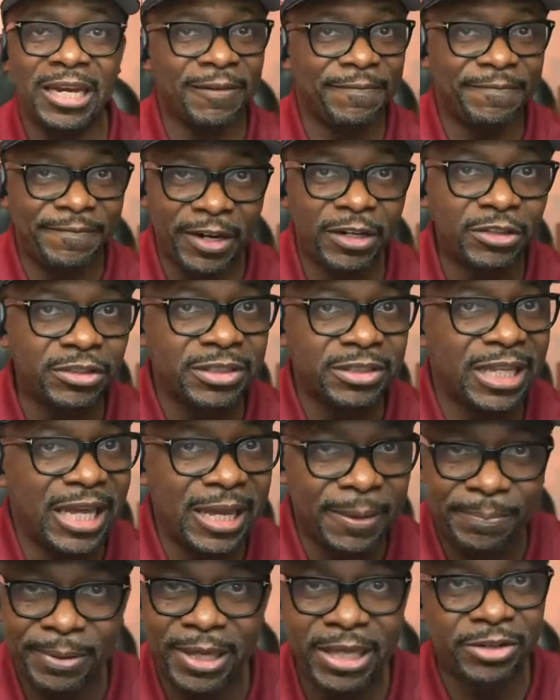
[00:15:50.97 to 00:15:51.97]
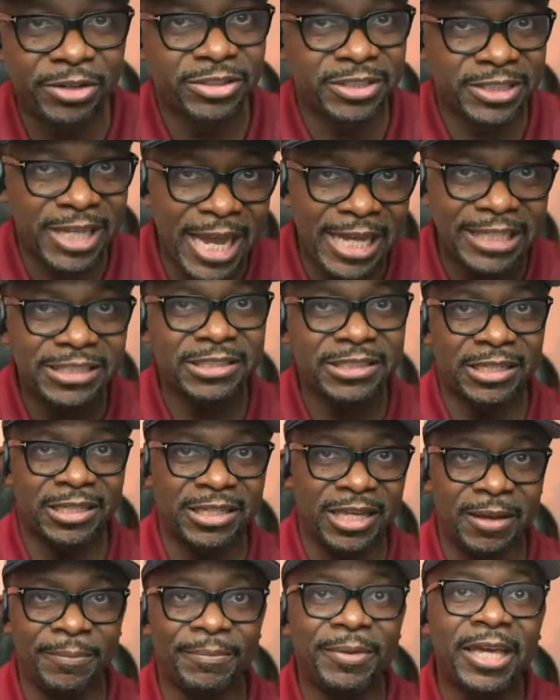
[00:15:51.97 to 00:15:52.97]
And the first thing Peter says
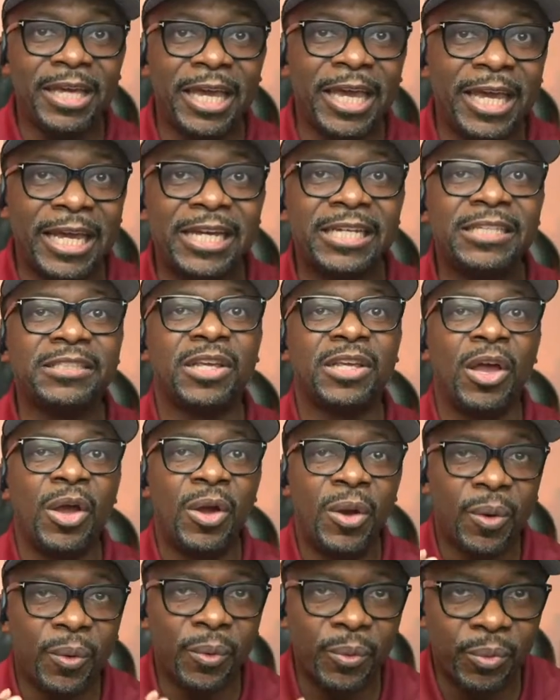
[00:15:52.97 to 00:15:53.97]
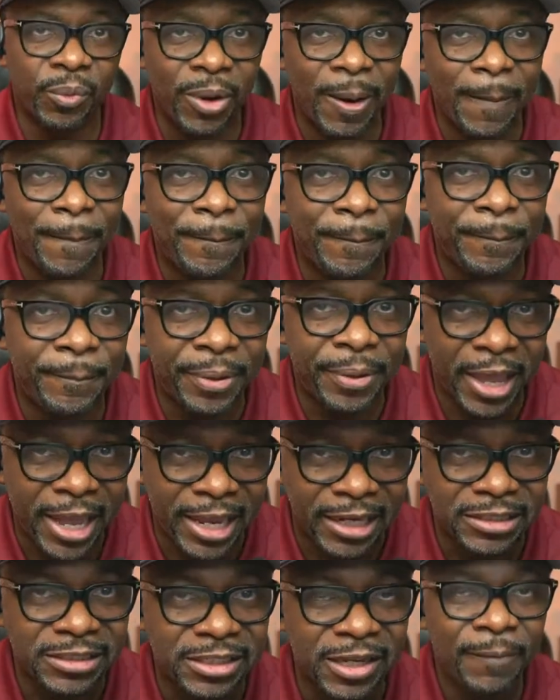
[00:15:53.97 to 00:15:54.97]
to them is,
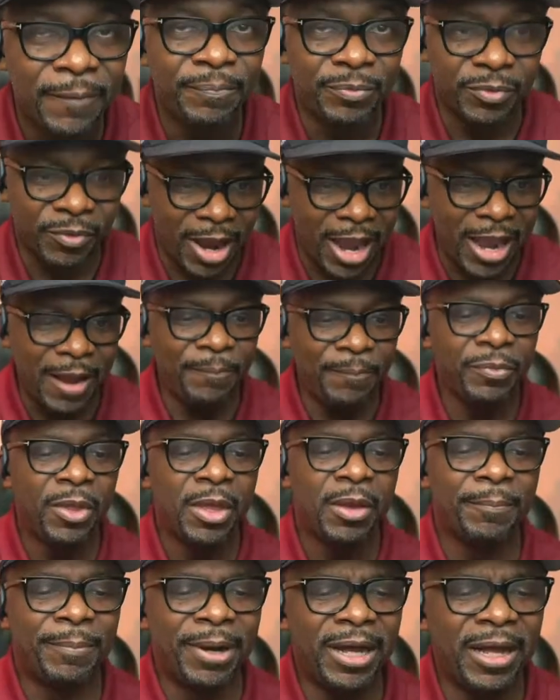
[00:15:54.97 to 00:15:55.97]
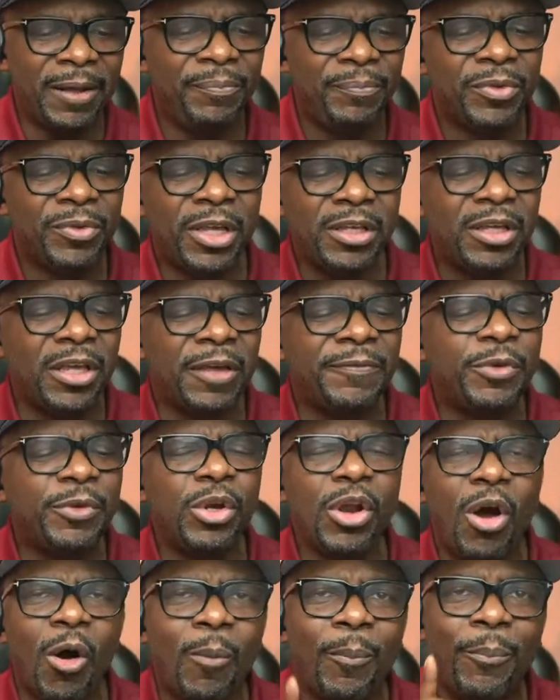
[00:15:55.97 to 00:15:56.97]
Repent, right? But
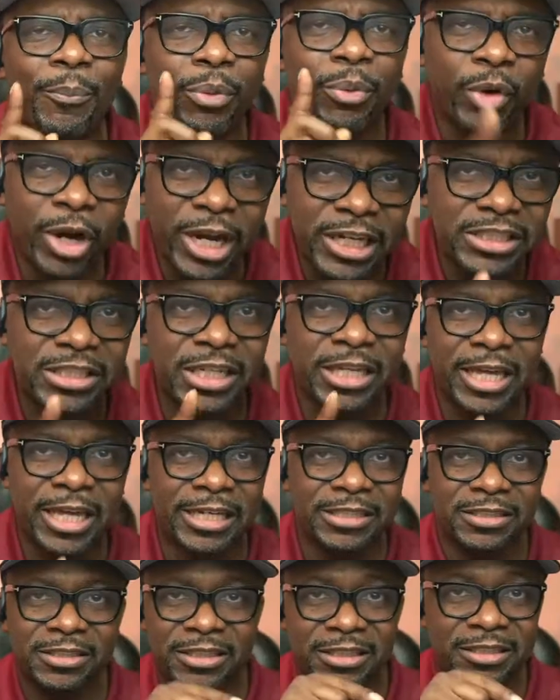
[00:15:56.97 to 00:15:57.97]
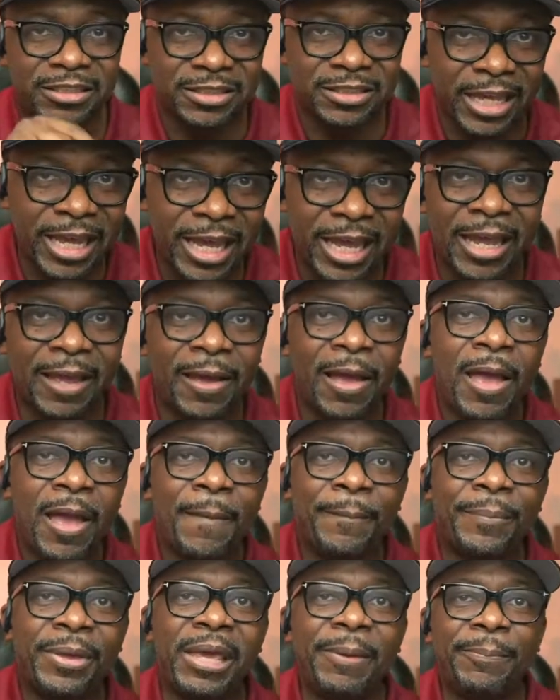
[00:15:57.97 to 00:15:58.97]
if you don't preach against the sin,
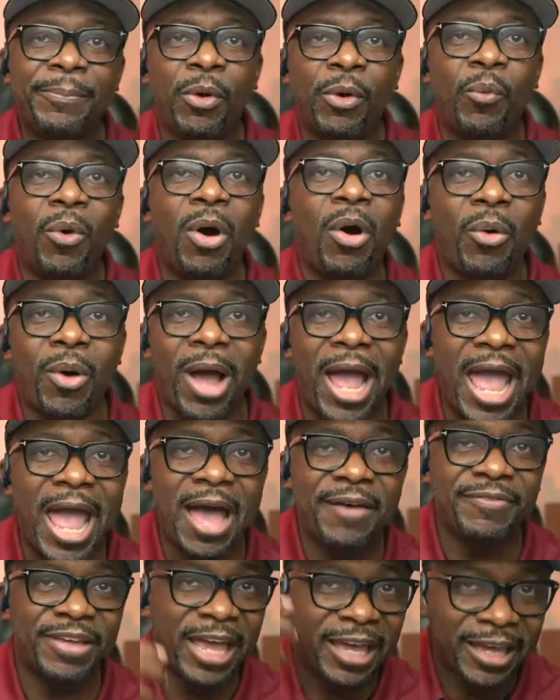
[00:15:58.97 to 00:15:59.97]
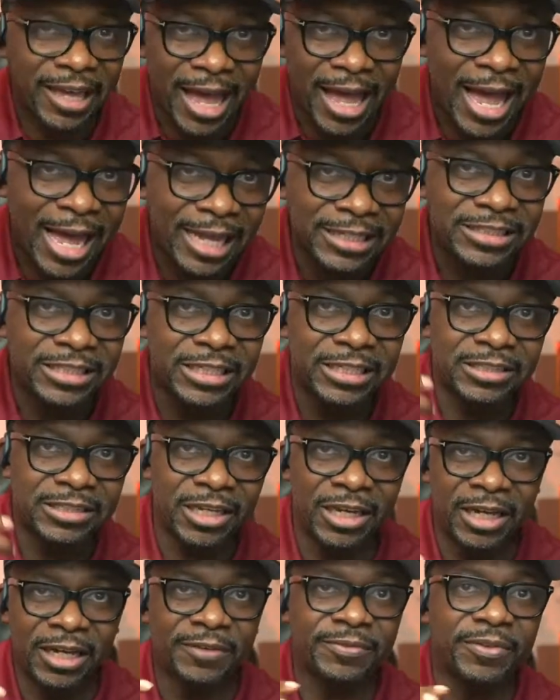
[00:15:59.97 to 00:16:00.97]
people won't have a
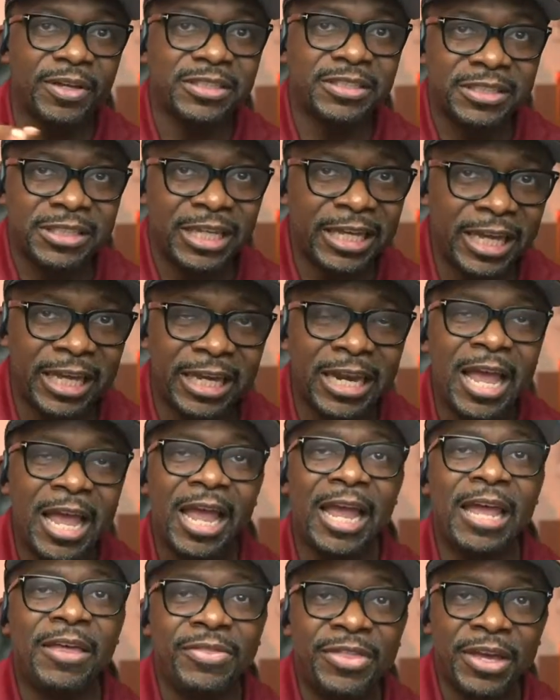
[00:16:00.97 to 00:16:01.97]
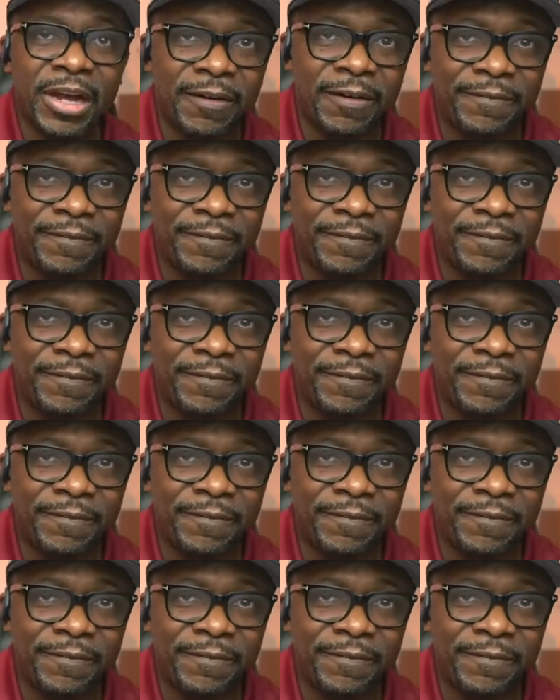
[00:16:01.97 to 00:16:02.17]
conscience of sin, and